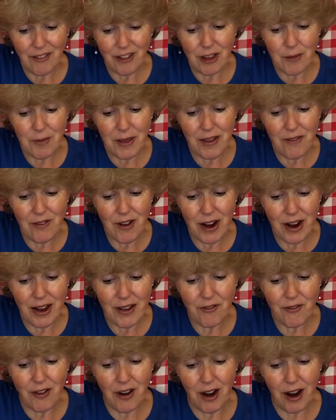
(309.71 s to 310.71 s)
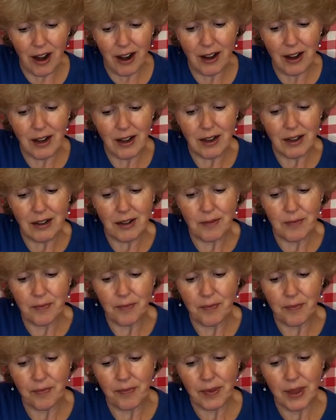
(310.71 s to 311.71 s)
to be very far.
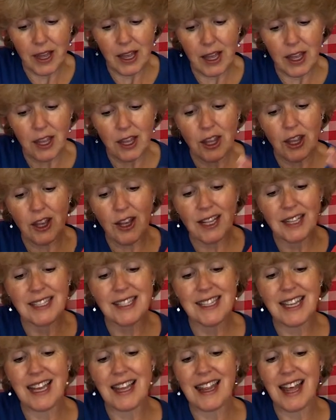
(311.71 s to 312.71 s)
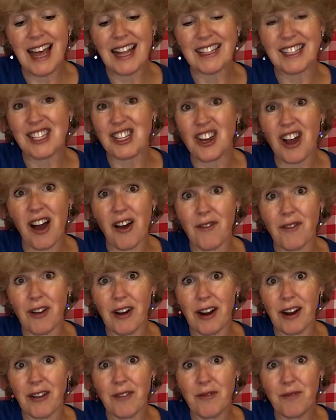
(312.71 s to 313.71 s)
You can see that's not
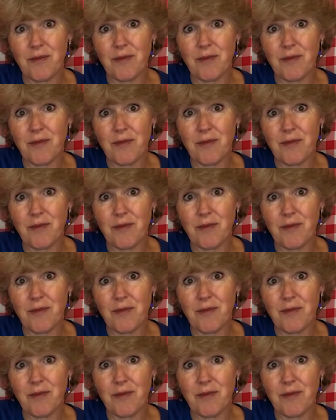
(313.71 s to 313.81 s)
very